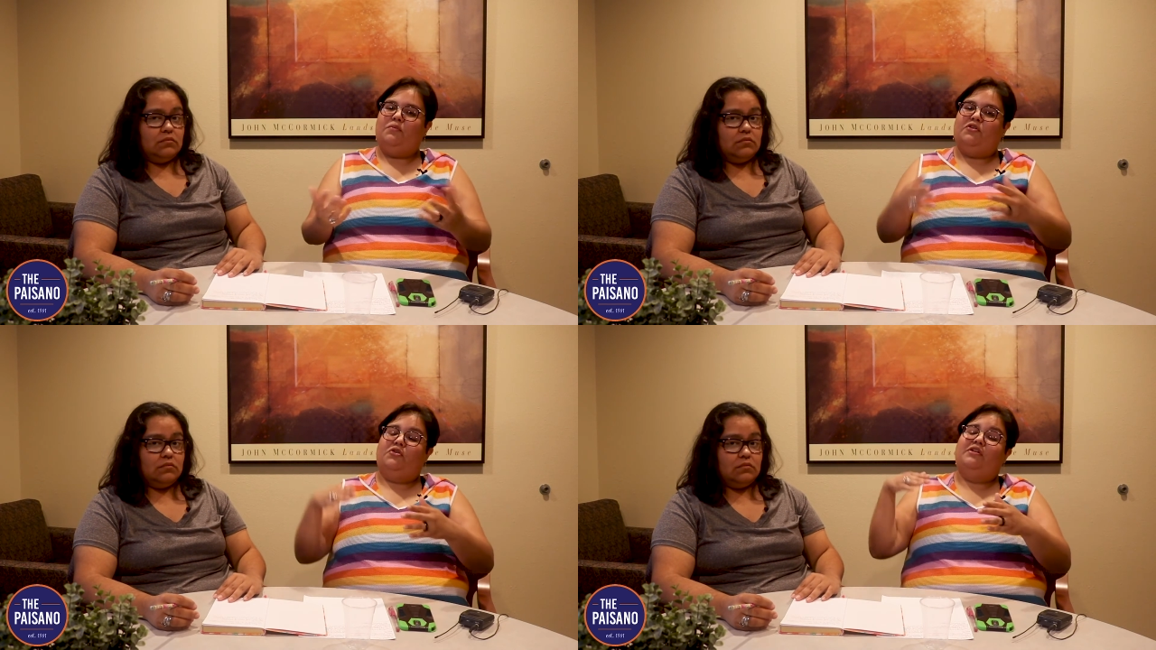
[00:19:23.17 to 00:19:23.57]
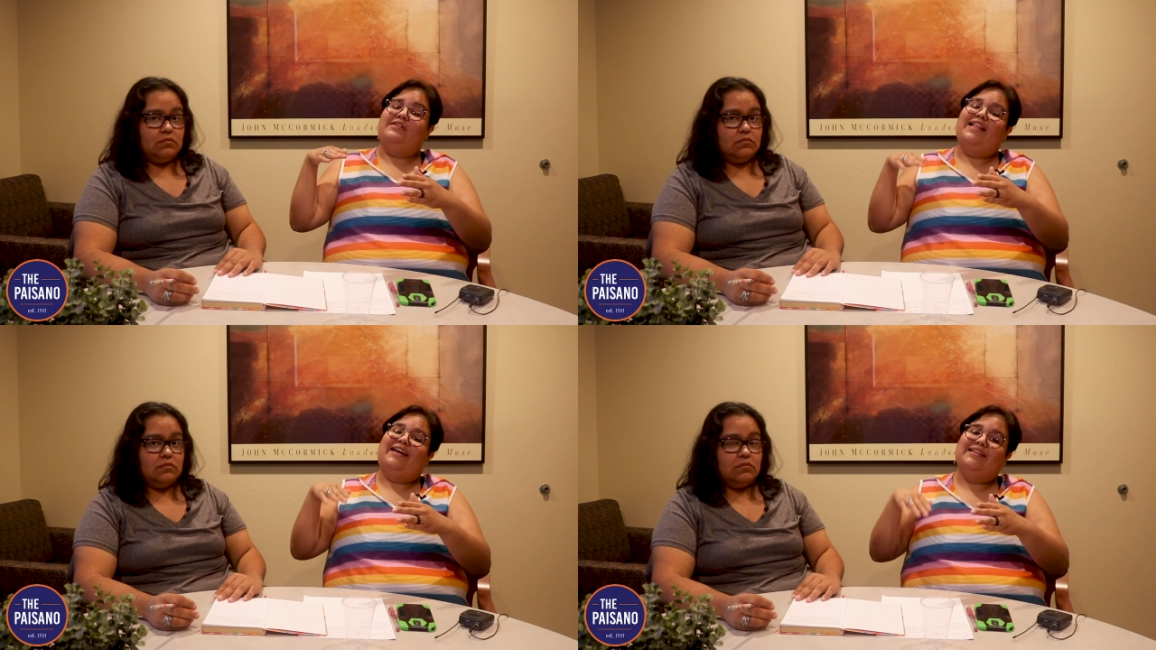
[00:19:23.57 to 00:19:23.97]
Speaker 1: When you're
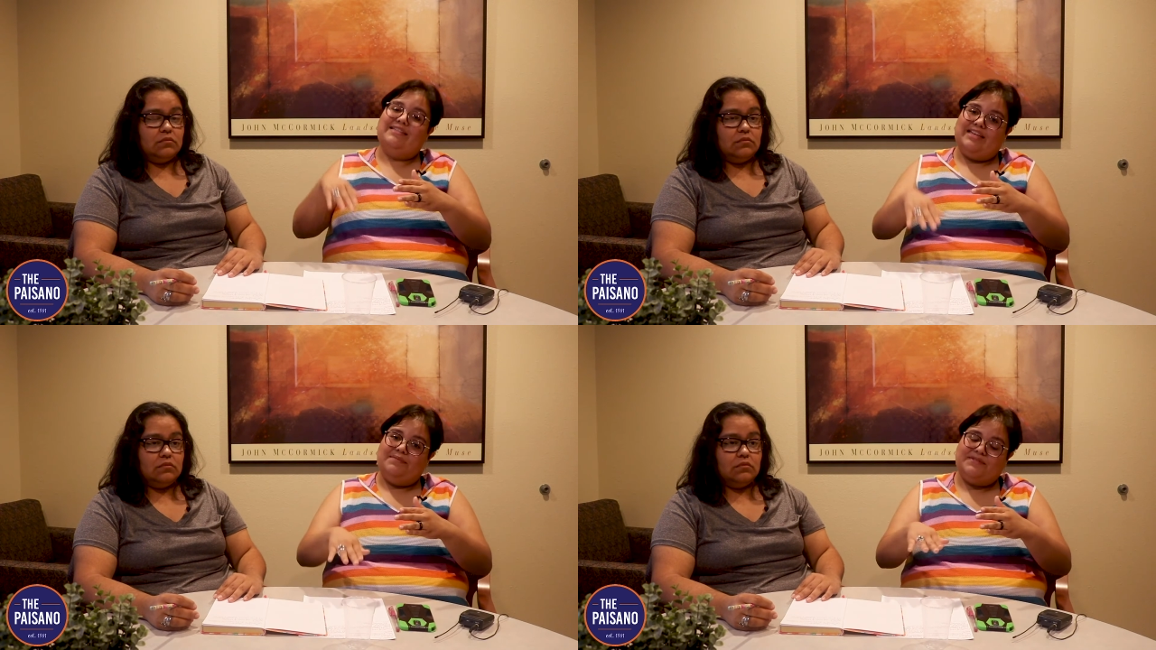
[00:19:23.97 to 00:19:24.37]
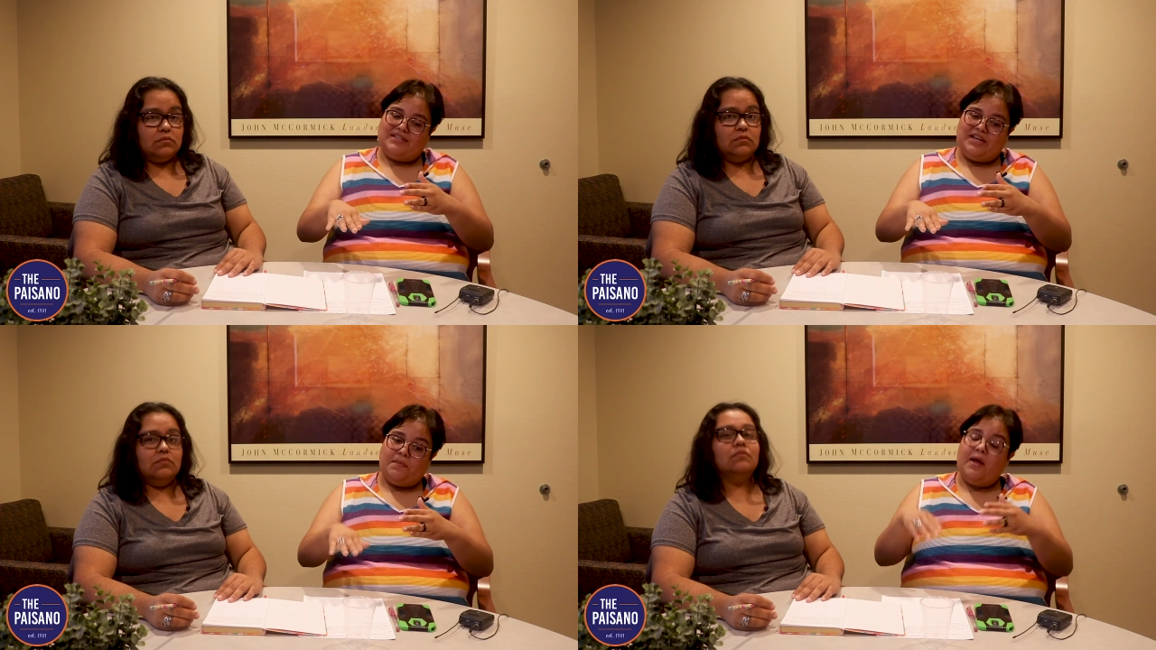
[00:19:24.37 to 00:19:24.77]
in that deep
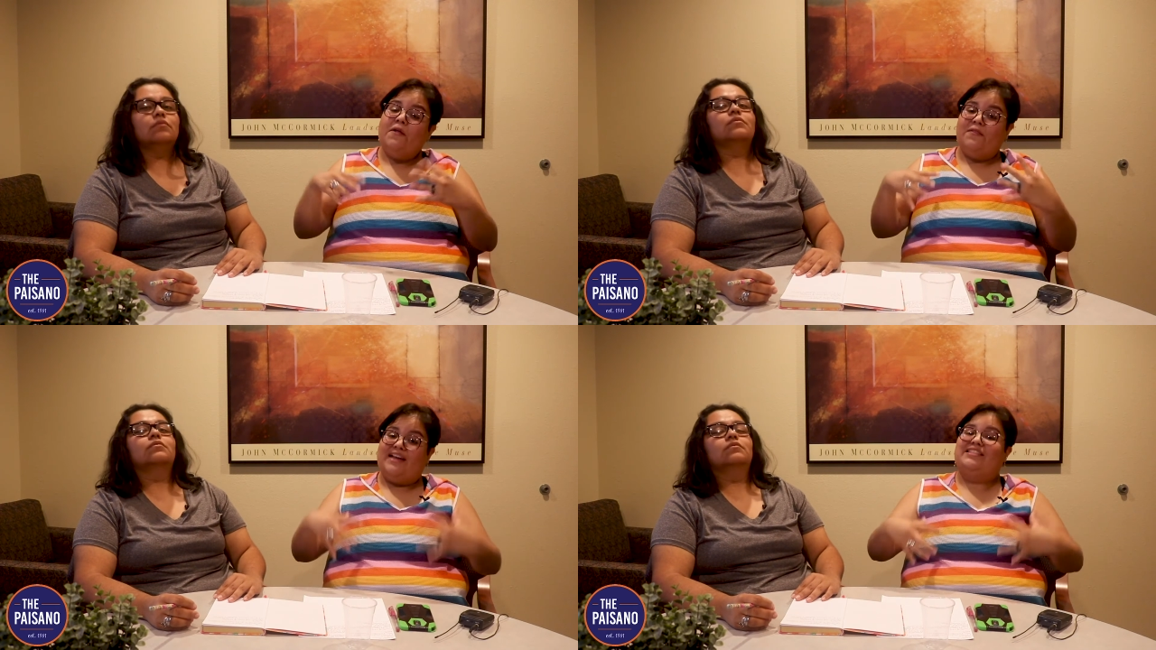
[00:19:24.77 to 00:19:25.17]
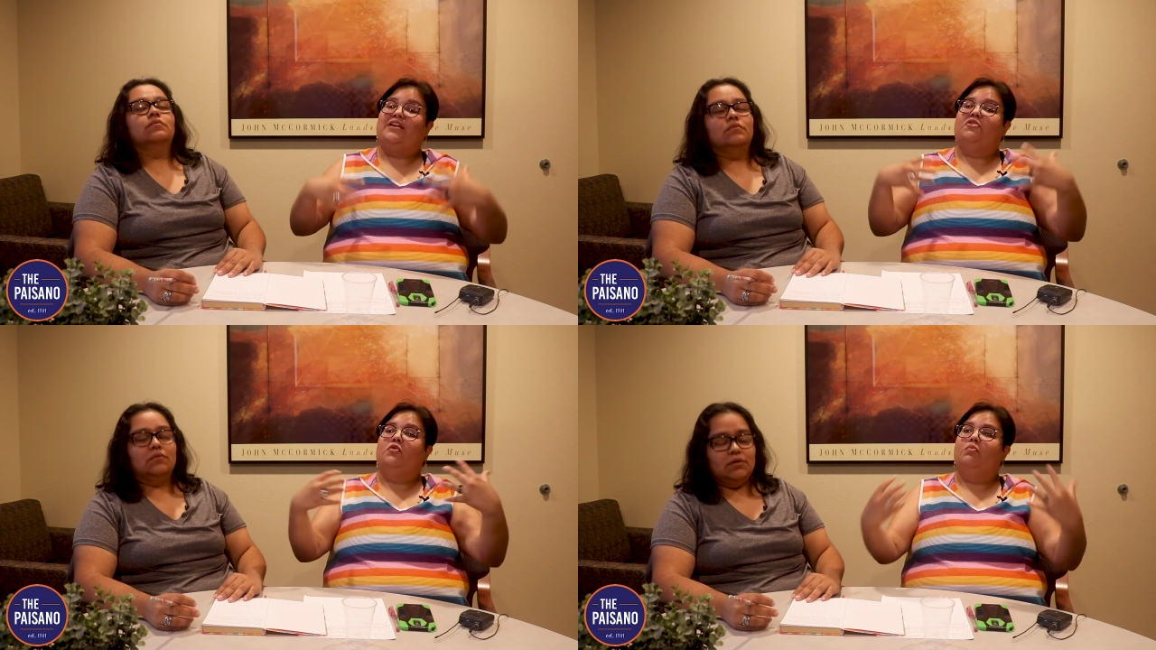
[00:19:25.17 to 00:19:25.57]
sleep, that's
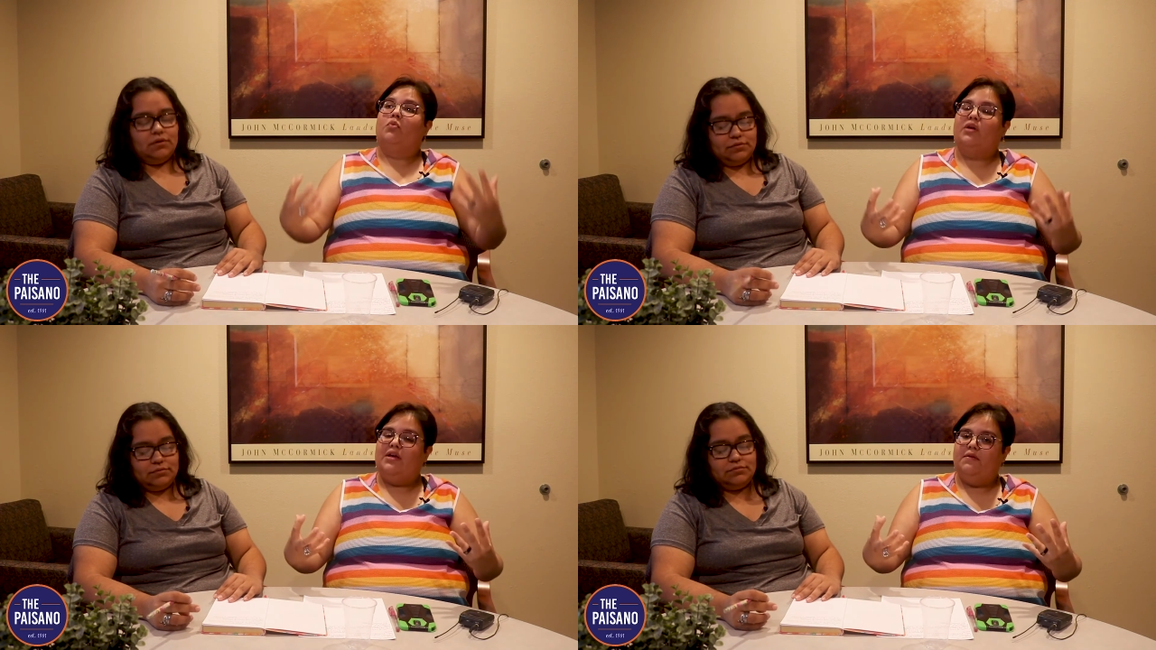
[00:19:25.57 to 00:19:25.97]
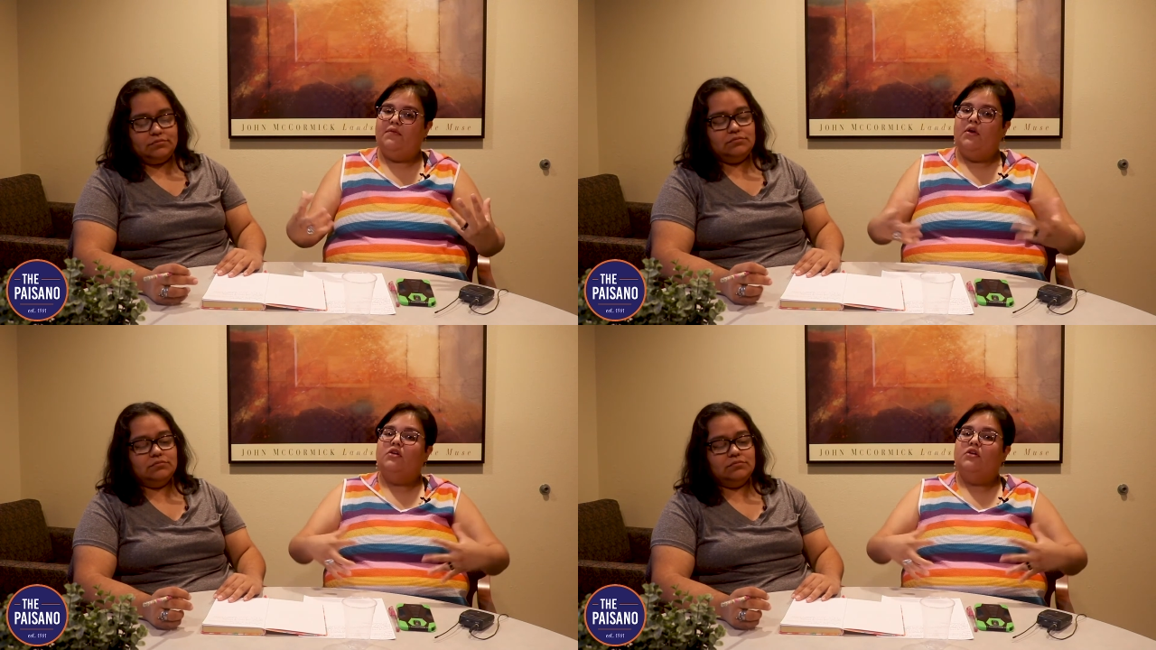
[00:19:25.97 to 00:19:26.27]
how you breathe.